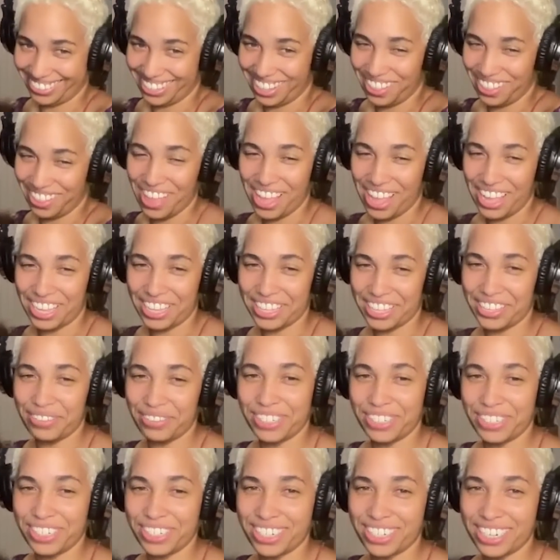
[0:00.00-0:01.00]
Like, it
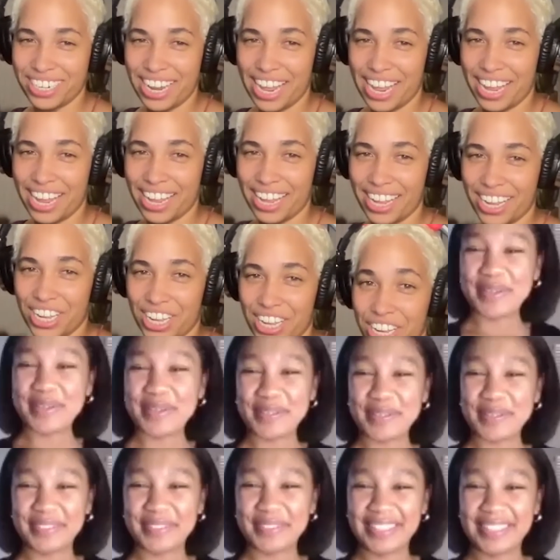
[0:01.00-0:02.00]
was a good
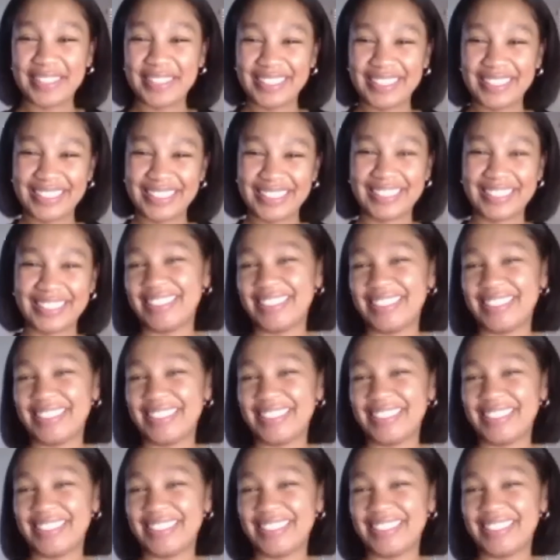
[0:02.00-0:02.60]
hair week.